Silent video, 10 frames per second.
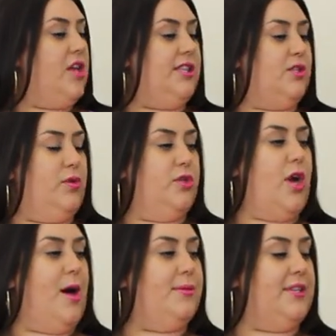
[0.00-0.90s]
So that's all the
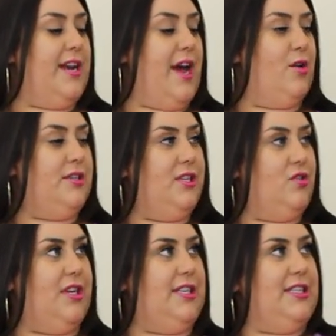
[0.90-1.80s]
tops. Now onto the
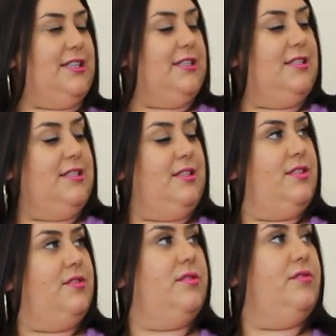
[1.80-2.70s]
dresses.